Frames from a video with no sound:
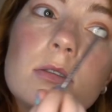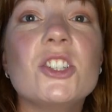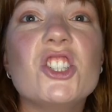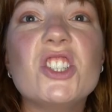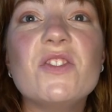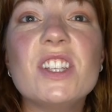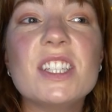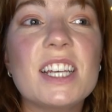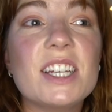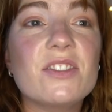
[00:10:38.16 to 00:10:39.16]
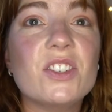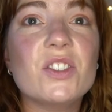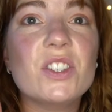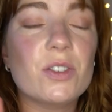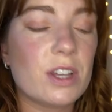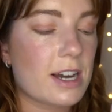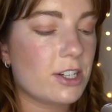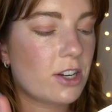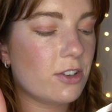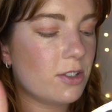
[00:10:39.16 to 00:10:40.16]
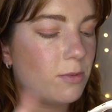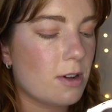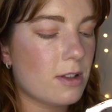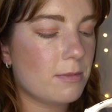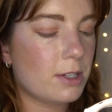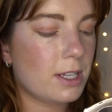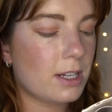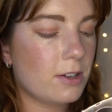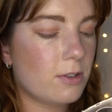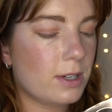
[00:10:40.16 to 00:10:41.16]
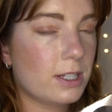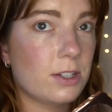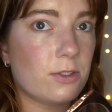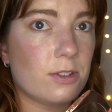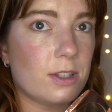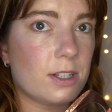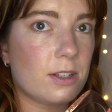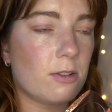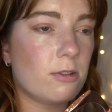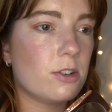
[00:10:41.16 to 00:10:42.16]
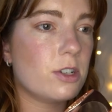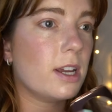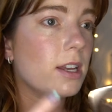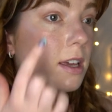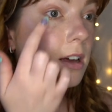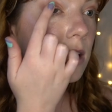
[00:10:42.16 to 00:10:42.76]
Just for the sake of using all the eyeshadows as well, I'm just gonna go into this golden shade here